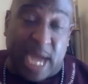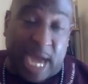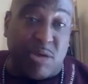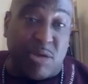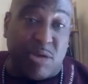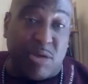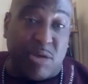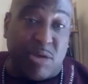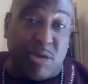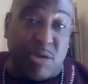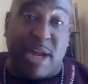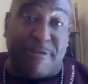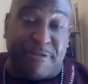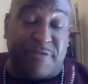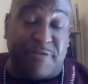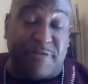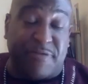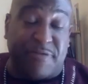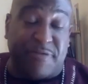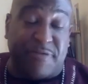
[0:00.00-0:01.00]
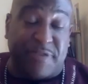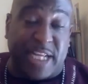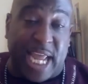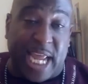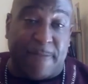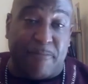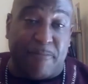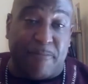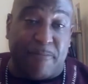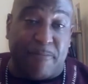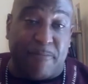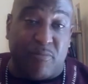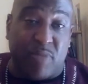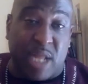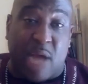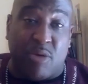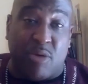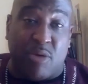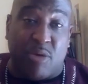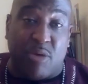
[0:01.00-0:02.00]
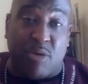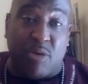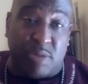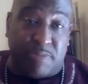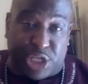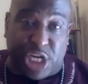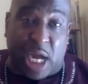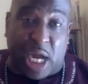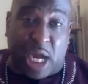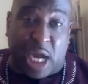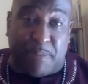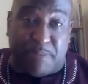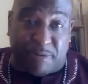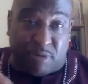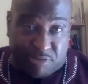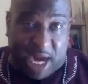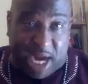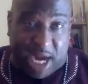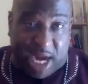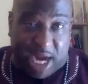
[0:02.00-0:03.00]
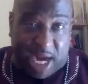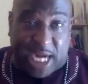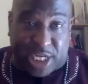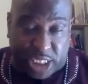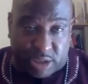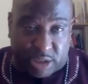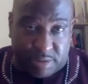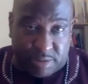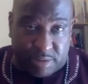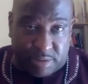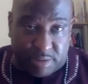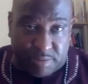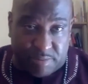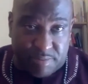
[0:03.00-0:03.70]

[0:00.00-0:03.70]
I thought at 58, I would be shopping for my rocking chair.